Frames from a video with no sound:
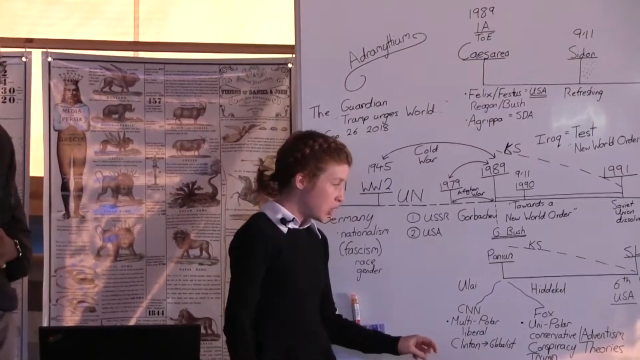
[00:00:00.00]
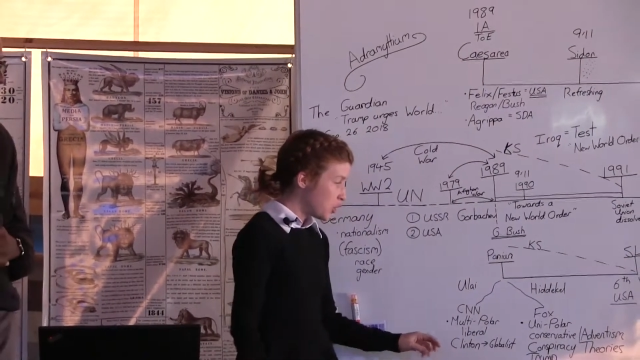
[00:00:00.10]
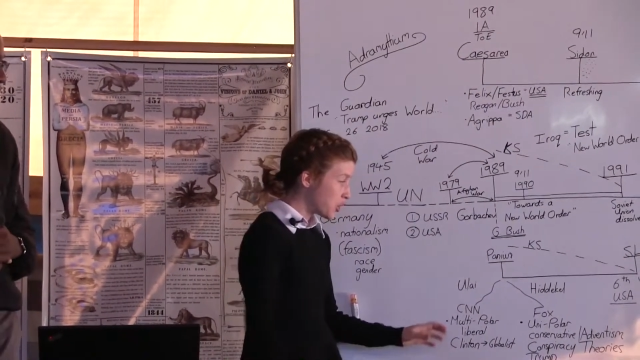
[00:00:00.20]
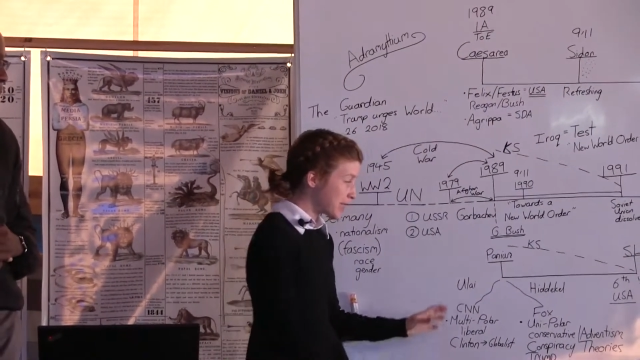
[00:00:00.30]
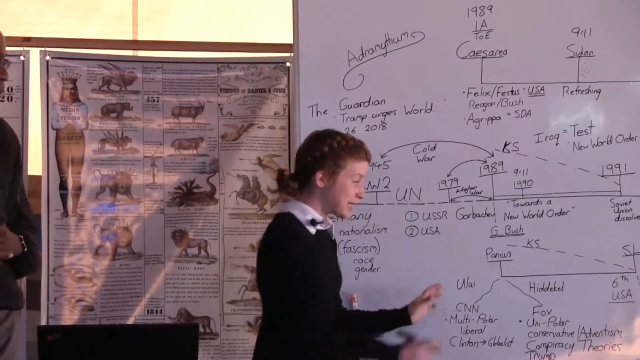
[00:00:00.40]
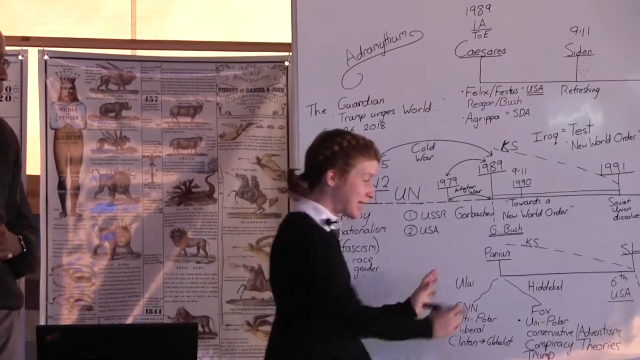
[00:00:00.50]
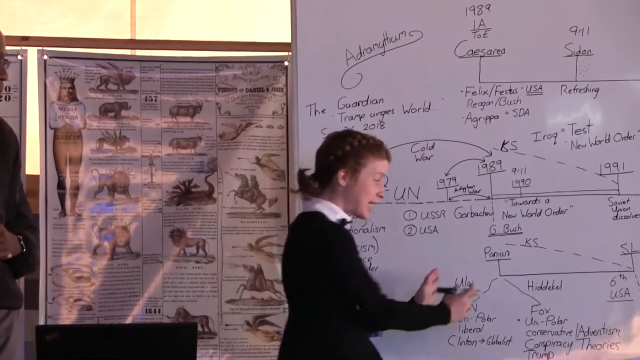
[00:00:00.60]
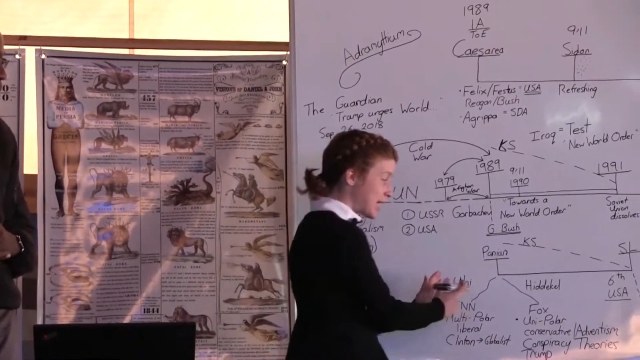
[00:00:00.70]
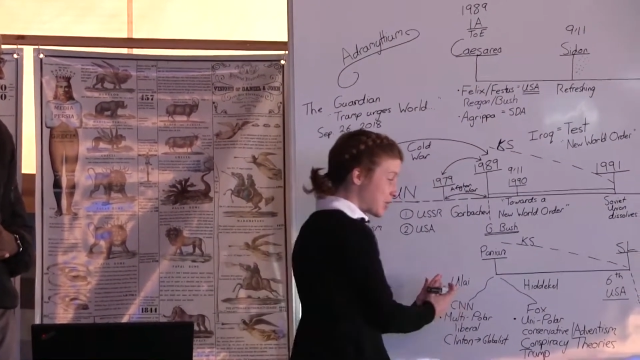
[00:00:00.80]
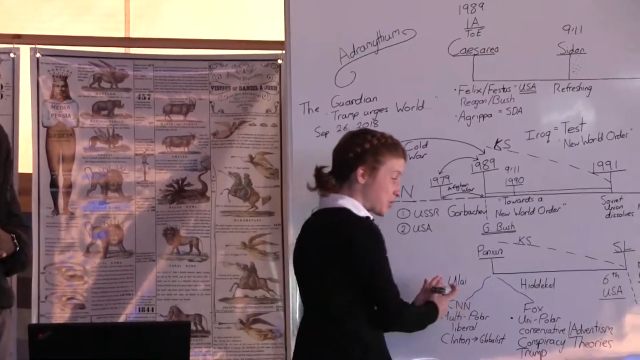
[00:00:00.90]
You can
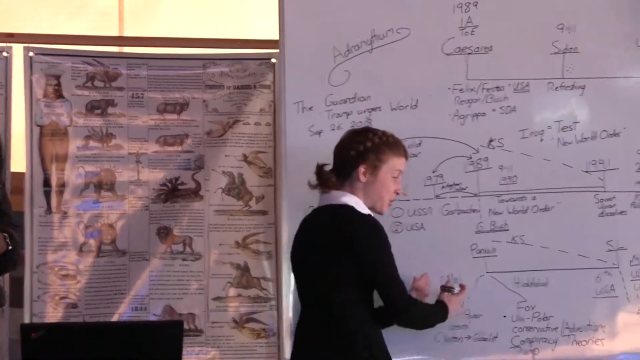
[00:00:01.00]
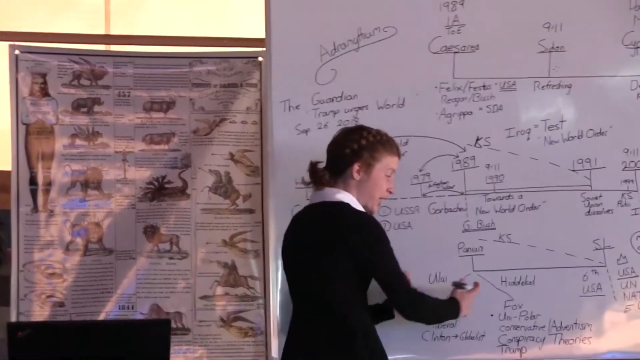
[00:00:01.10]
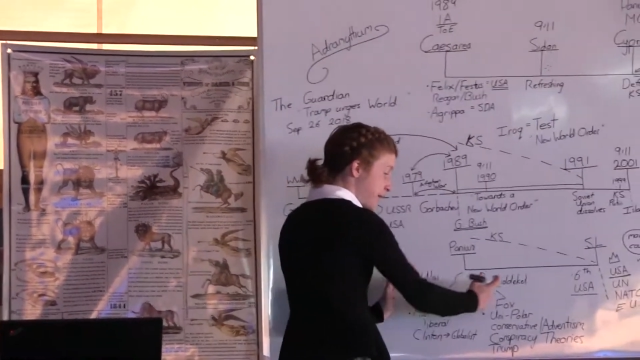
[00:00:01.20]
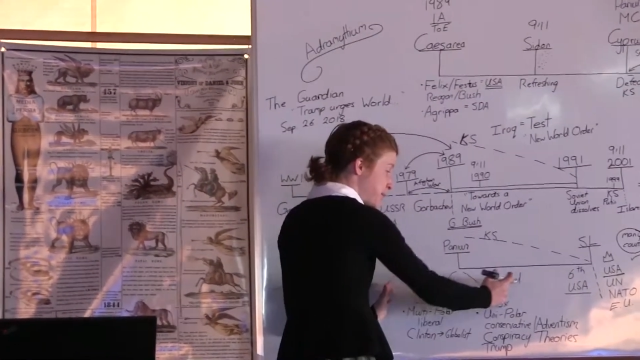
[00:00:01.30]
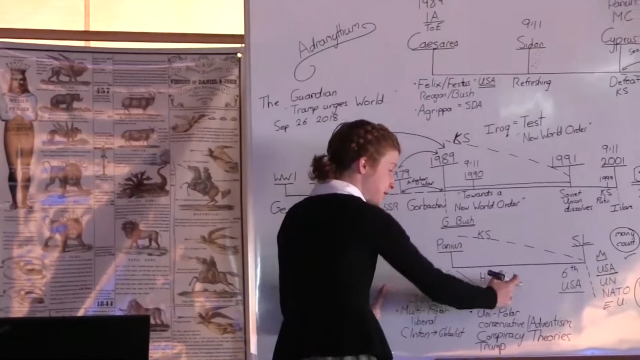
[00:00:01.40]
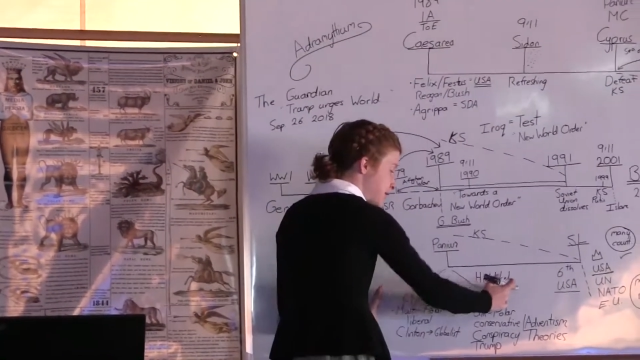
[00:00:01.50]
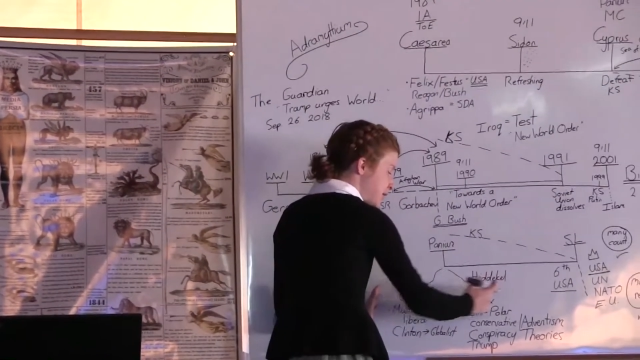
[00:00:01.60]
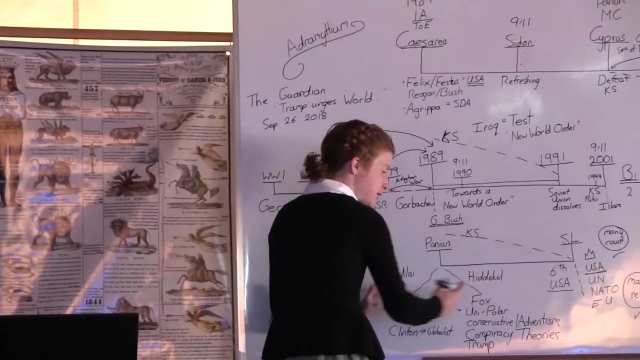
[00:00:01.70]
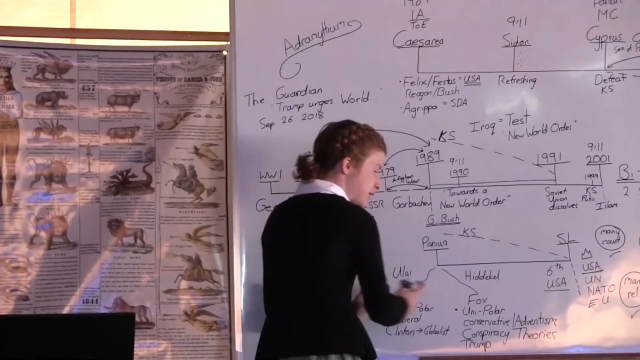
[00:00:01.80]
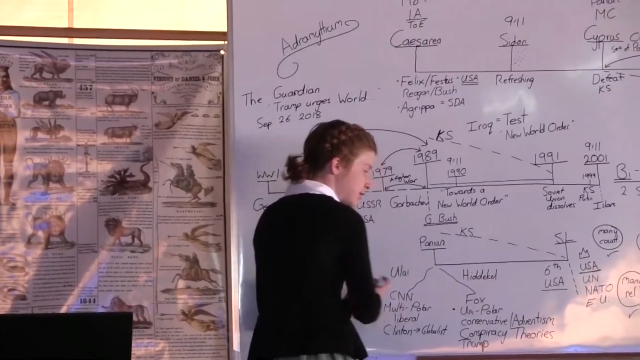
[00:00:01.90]
see extremes.
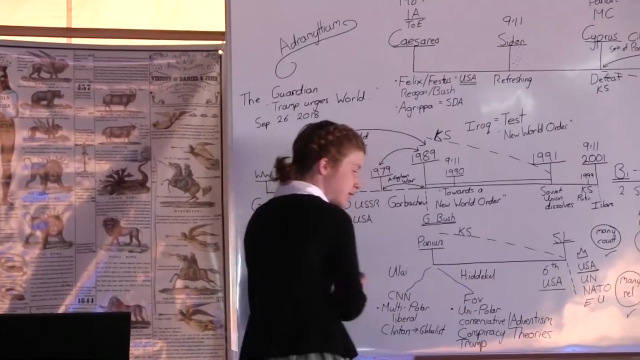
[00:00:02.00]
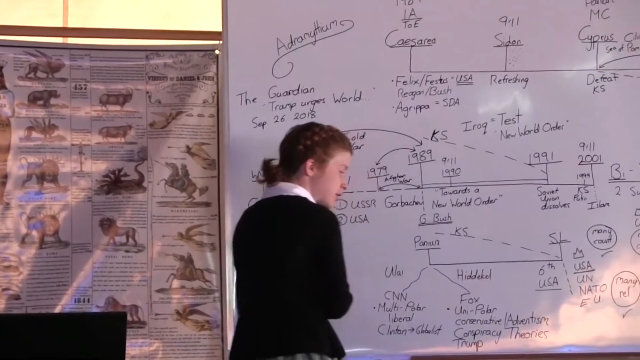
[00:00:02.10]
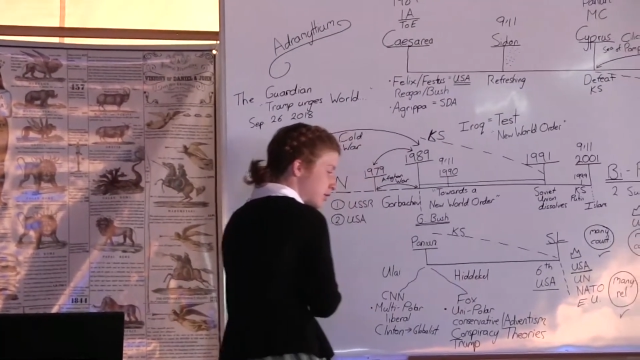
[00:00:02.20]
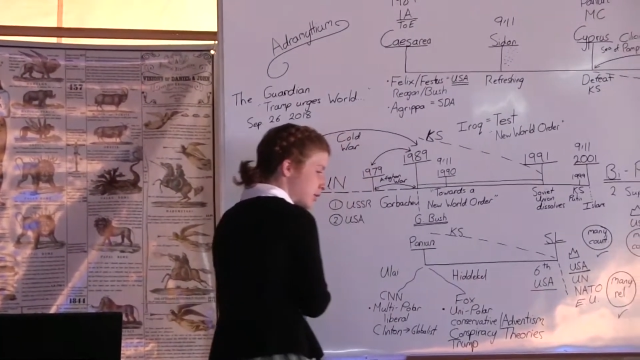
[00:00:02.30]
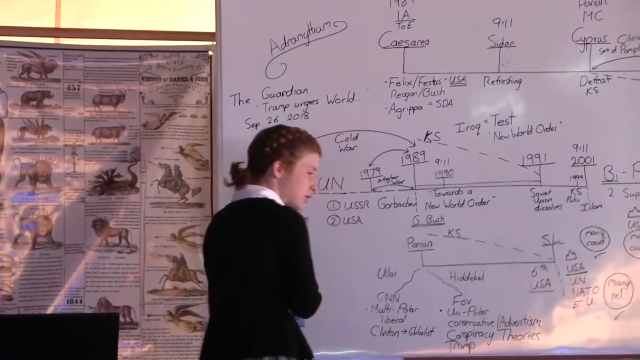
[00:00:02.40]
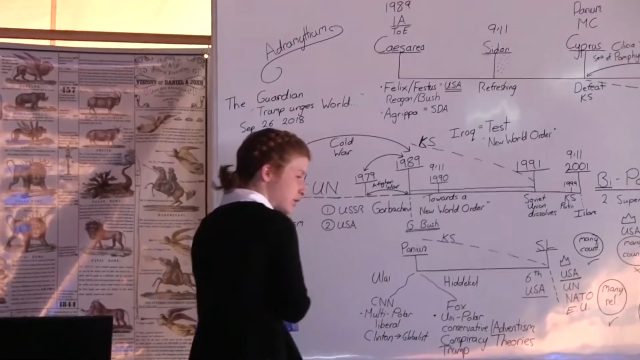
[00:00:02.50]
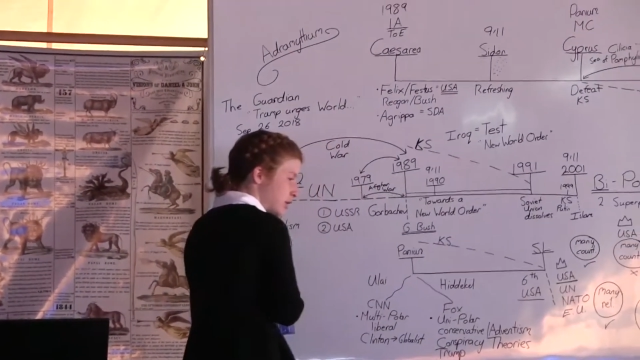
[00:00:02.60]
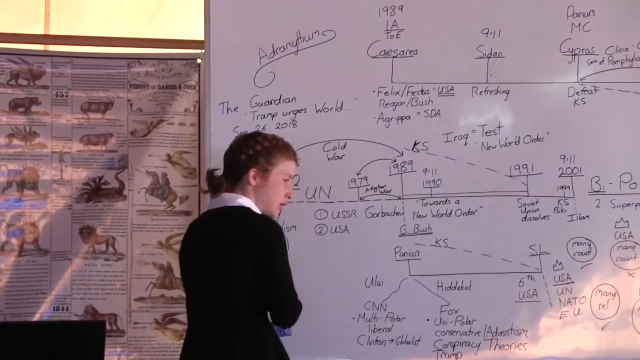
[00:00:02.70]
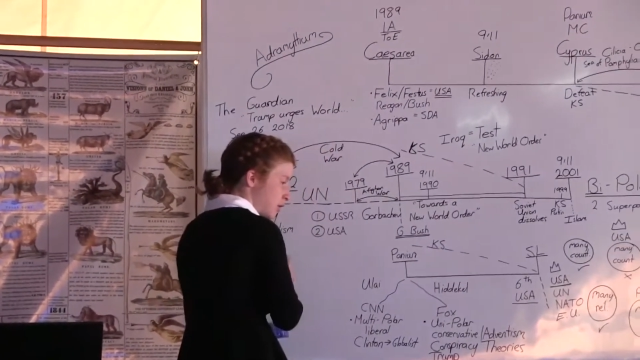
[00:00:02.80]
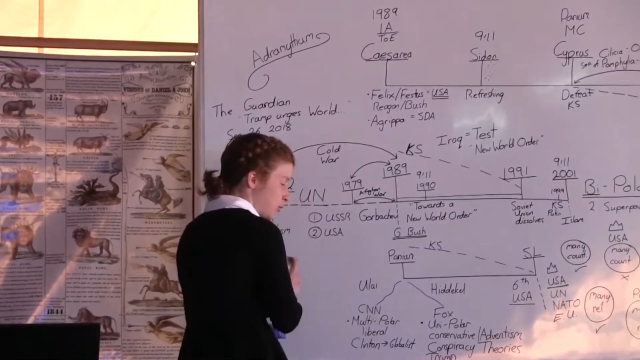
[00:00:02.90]

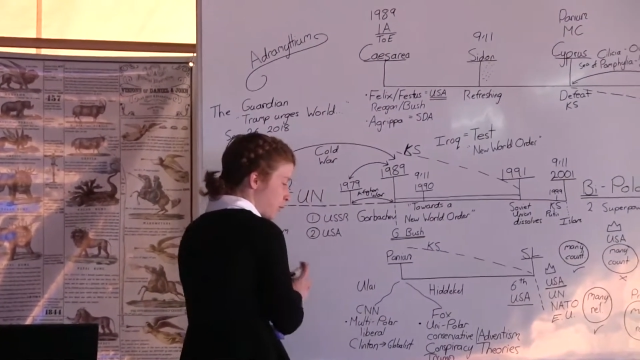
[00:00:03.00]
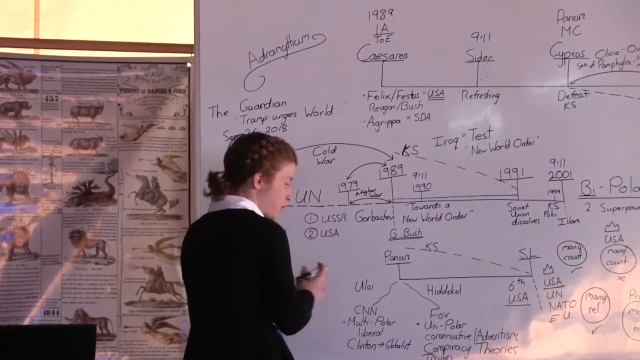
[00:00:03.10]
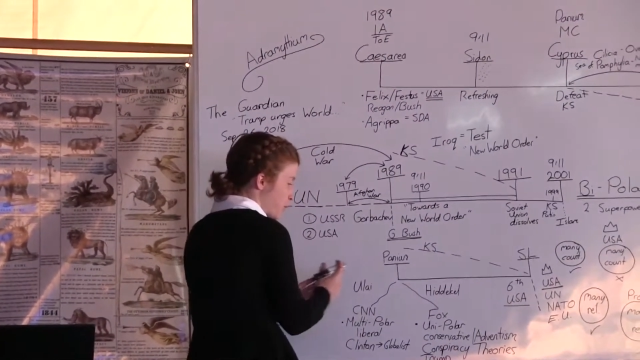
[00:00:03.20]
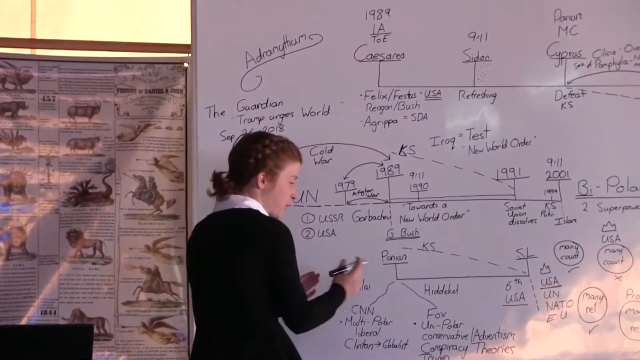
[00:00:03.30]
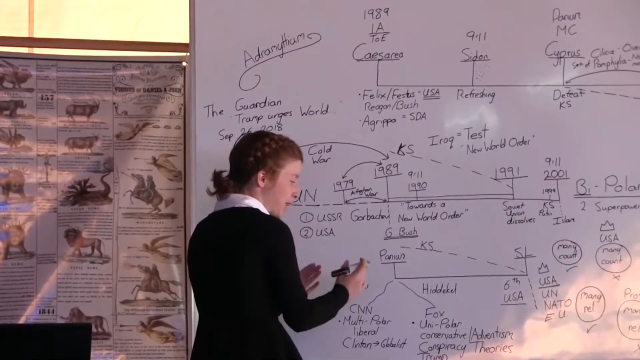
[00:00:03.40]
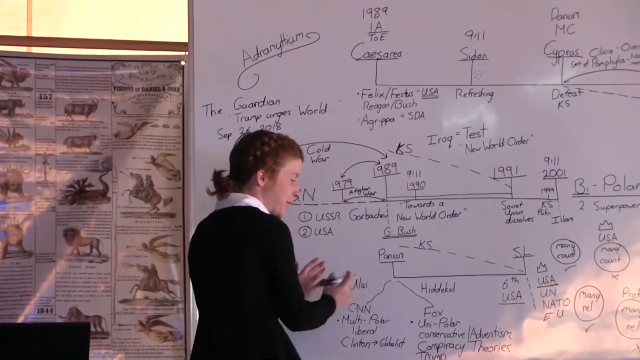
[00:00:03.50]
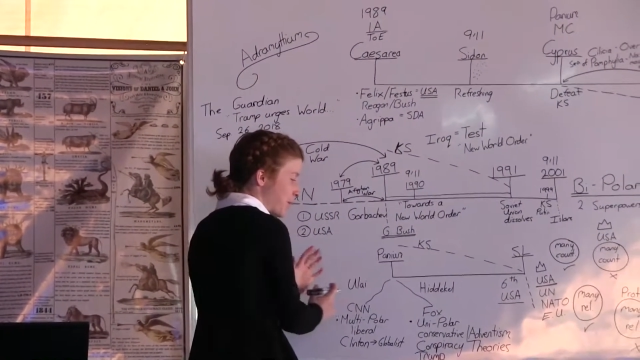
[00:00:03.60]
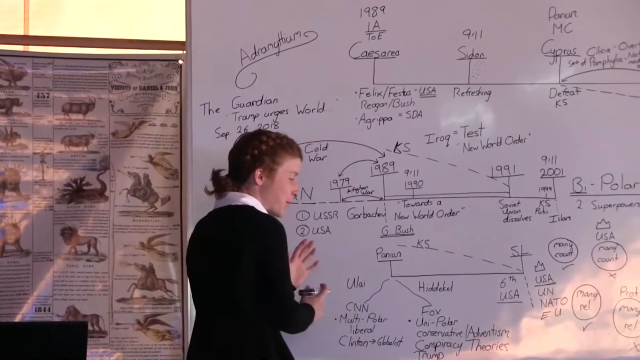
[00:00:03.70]
Many